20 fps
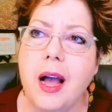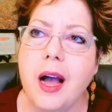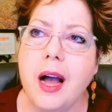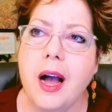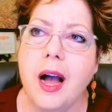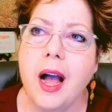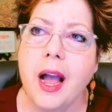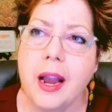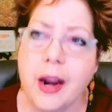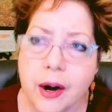
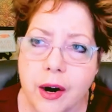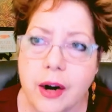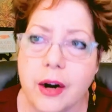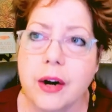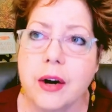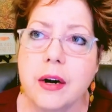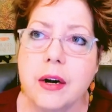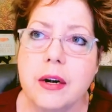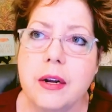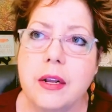I
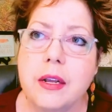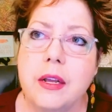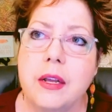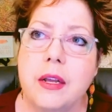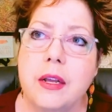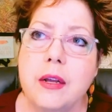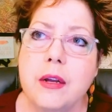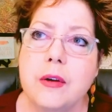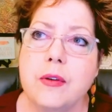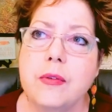
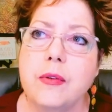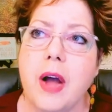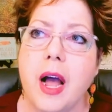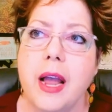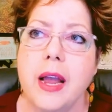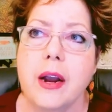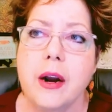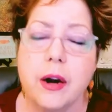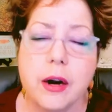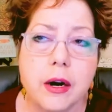
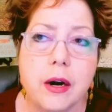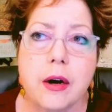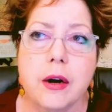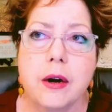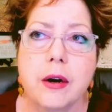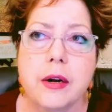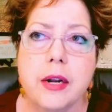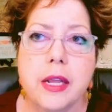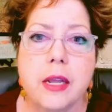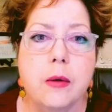
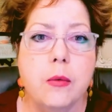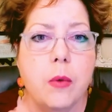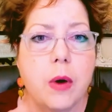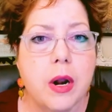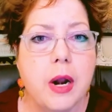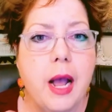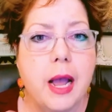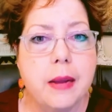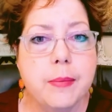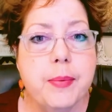heard in what
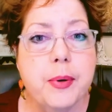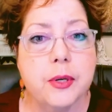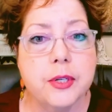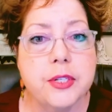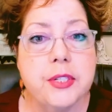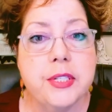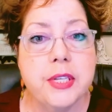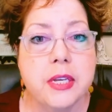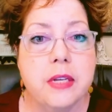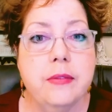I
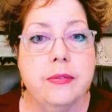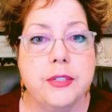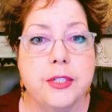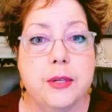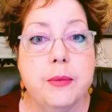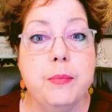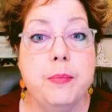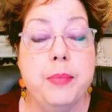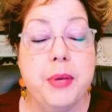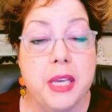perceived
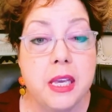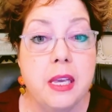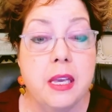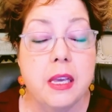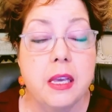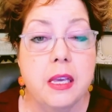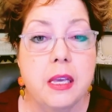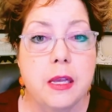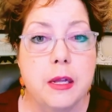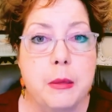to
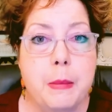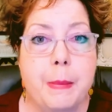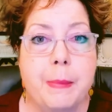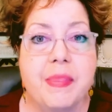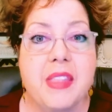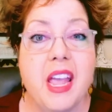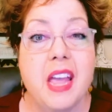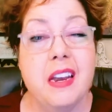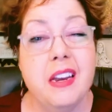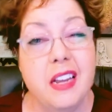be
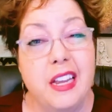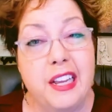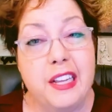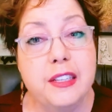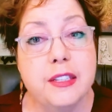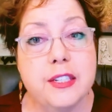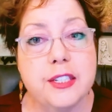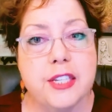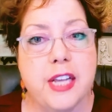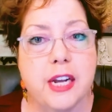an
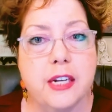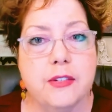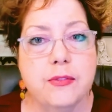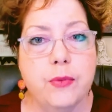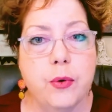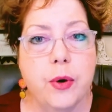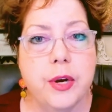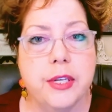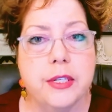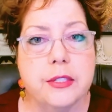insect
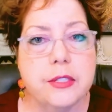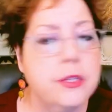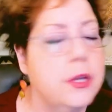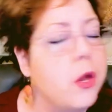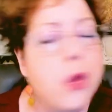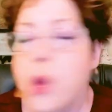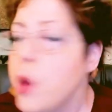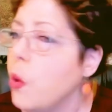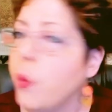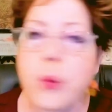voice,
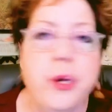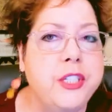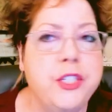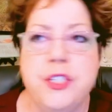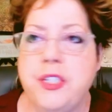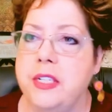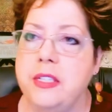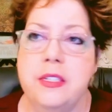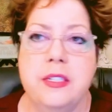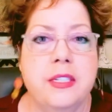which
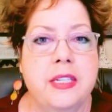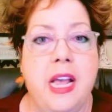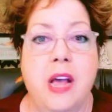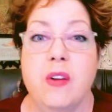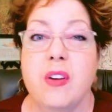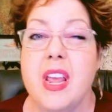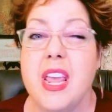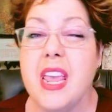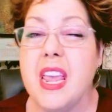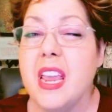didn't
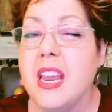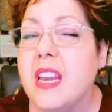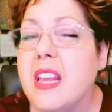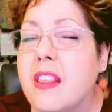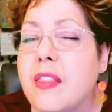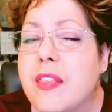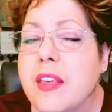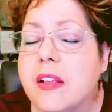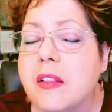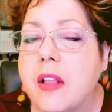sound
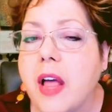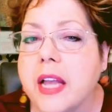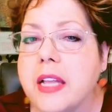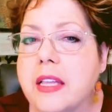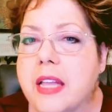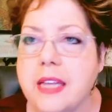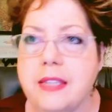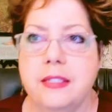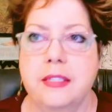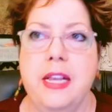anything like
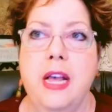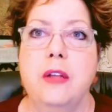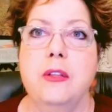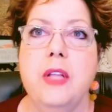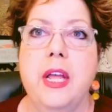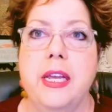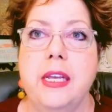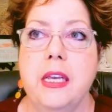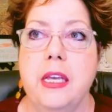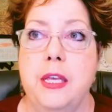they sound
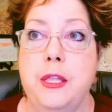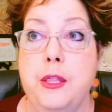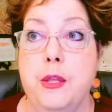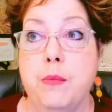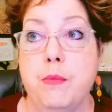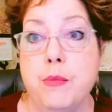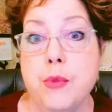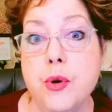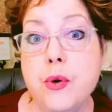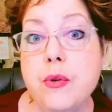like in the
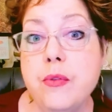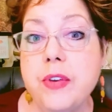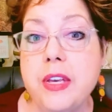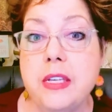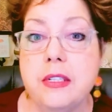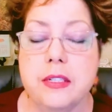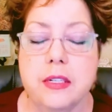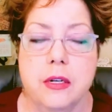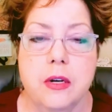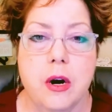
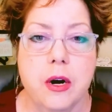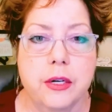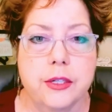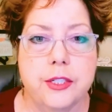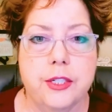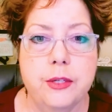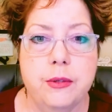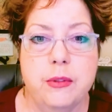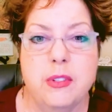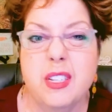movies and
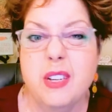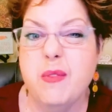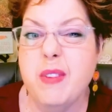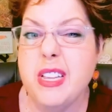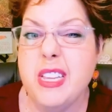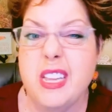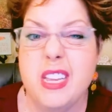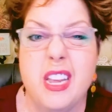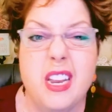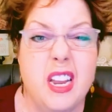cartoons. It
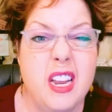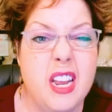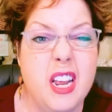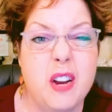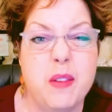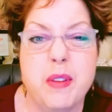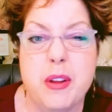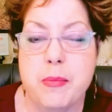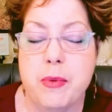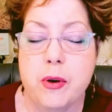
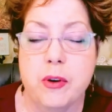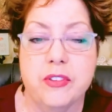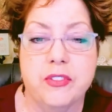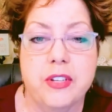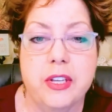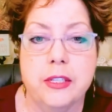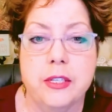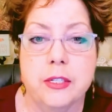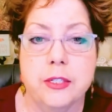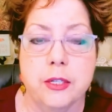was
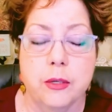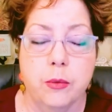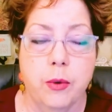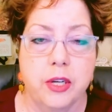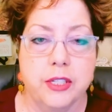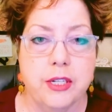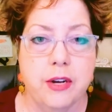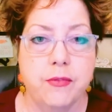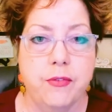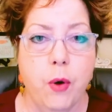like this. It
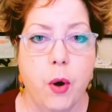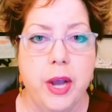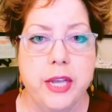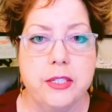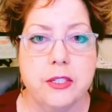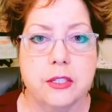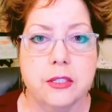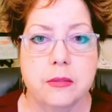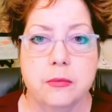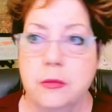was a
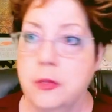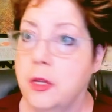voice.